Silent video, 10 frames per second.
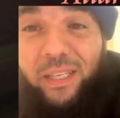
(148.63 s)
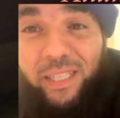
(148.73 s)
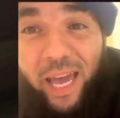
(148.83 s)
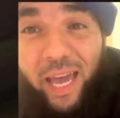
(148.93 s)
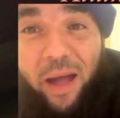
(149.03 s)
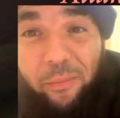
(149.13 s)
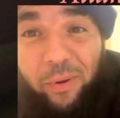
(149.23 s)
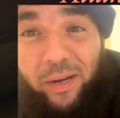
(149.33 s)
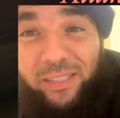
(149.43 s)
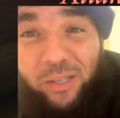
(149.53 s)
Yeah,
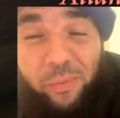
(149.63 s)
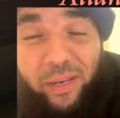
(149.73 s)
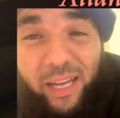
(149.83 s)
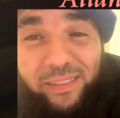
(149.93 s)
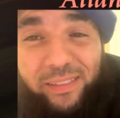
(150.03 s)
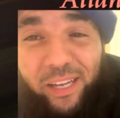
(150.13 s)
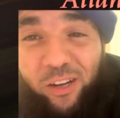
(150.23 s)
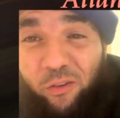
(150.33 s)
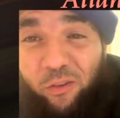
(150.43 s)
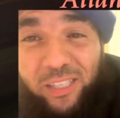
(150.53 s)
but it's gonna be like a
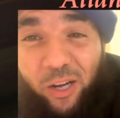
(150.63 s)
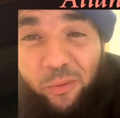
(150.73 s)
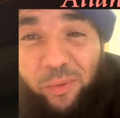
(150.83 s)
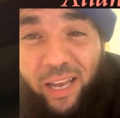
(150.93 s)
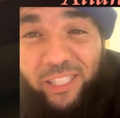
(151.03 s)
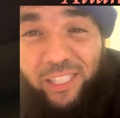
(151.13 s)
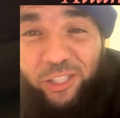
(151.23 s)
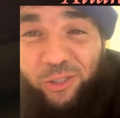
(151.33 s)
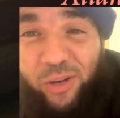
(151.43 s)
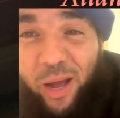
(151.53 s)
takeover. It's not gonna be like
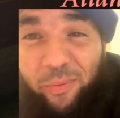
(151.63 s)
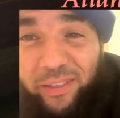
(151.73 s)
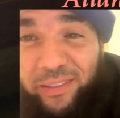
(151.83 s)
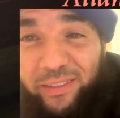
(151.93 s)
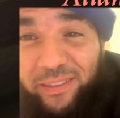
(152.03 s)
just drop it